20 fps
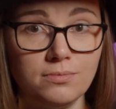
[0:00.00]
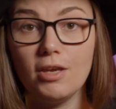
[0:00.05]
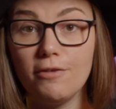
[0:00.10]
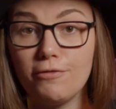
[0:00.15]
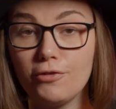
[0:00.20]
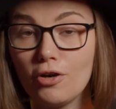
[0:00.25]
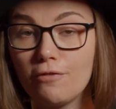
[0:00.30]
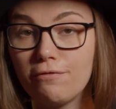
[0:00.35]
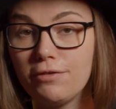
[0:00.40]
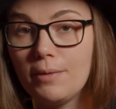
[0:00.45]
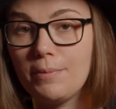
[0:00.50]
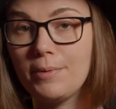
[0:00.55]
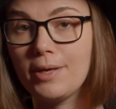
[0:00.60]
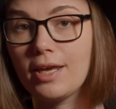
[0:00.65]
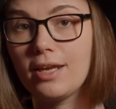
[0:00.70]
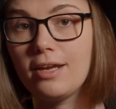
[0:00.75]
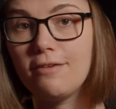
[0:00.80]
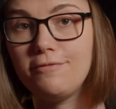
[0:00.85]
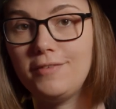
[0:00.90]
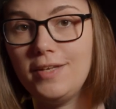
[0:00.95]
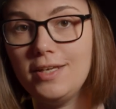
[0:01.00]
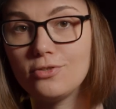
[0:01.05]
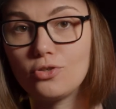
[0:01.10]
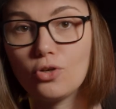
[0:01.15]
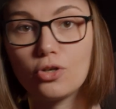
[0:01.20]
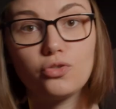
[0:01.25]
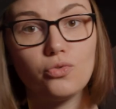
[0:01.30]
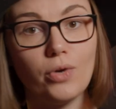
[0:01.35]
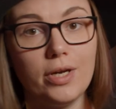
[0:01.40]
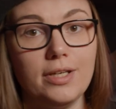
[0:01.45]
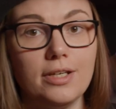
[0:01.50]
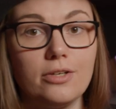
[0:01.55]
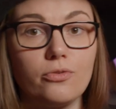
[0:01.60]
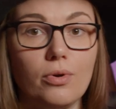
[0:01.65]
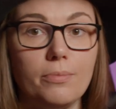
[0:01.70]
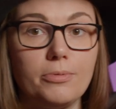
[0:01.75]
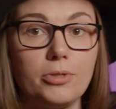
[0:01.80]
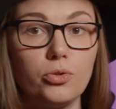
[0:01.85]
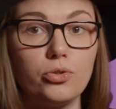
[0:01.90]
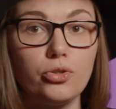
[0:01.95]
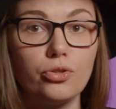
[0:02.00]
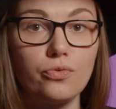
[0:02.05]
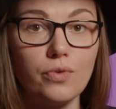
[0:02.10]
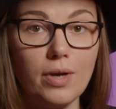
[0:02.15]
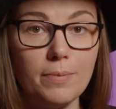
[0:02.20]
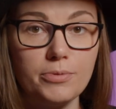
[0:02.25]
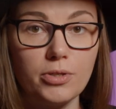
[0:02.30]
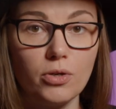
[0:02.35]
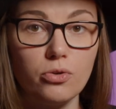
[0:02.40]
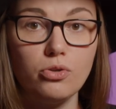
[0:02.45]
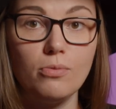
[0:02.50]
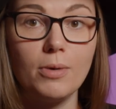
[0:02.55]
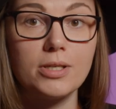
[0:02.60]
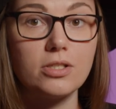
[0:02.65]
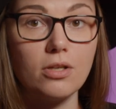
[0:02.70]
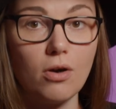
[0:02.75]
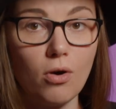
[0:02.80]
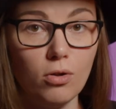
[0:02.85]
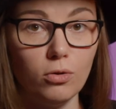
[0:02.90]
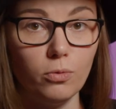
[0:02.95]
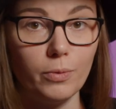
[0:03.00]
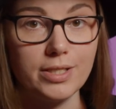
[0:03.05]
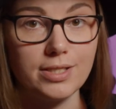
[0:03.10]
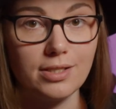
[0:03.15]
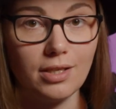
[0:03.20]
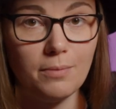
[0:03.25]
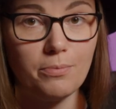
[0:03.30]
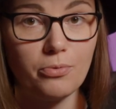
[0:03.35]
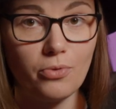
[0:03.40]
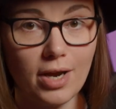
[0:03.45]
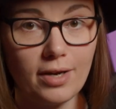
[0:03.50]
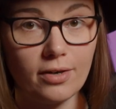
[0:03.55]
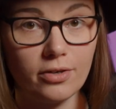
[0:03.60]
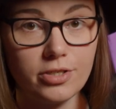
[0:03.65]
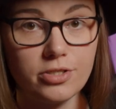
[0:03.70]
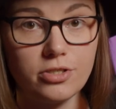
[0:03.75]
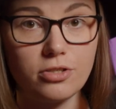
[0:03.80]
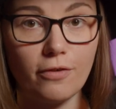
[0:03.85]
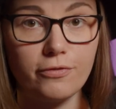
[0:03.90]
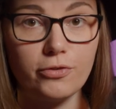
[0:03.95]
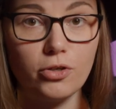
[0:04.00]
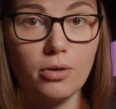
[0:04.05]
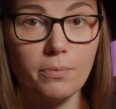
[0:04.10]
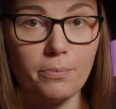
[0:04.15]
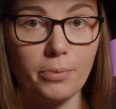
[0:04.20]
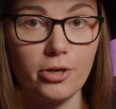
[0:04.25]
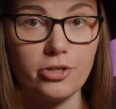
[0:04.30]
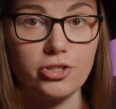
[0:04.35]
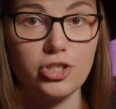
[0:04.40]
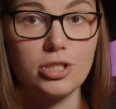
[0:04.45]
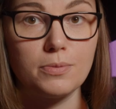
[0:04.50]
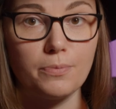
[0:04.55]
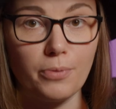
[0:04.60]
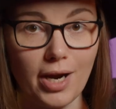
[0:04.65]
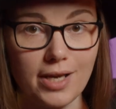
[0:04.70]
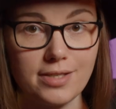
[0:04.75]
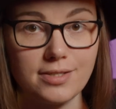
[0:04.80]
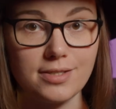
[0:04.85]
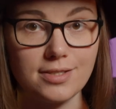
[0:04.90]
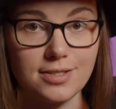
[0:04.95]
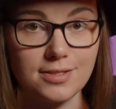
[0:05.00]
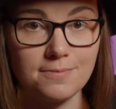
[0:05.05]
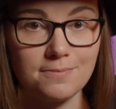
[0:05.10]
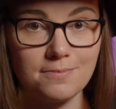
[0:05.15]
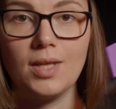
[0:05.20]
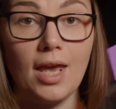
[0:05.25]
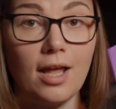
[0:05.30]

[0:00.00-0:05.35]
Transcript: If you're flipping NFTs or trading crypto to crypto, you must always keep records of your purchase prices.